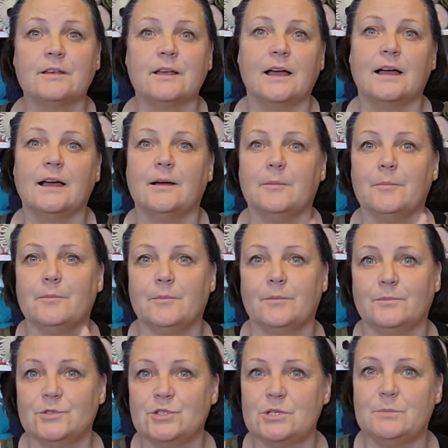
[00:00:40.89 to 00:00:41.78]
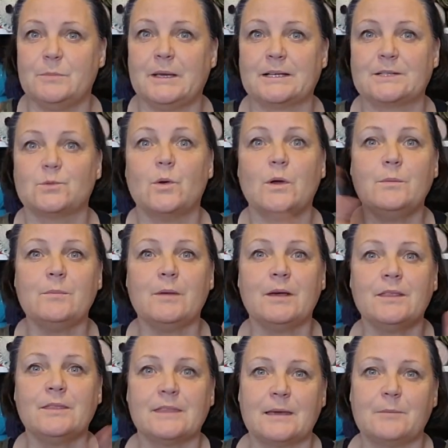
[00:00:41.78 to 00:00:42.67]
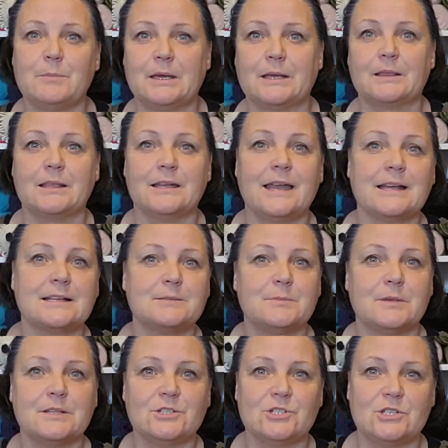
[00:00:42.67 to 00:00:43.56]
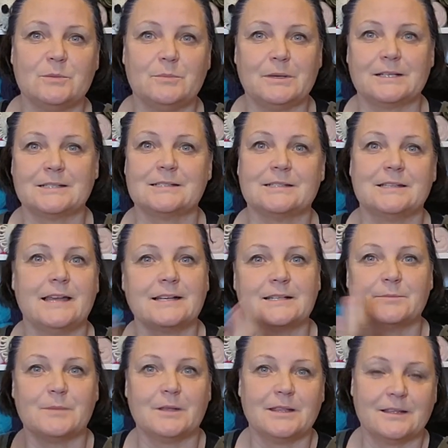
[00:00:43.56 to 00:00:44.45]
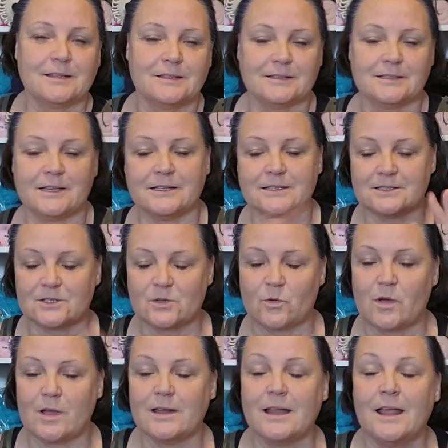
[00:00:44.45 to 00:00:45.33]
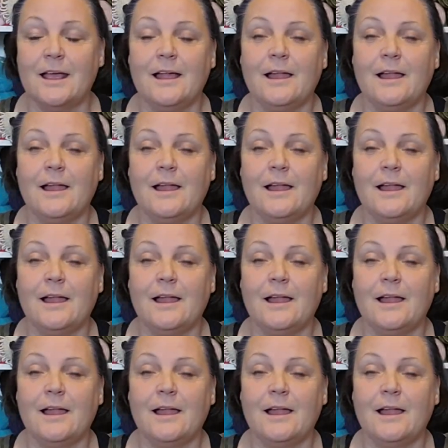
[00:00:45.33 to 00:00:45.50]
Um, she picks one month, I pick the next month, she picks the next month, and so on.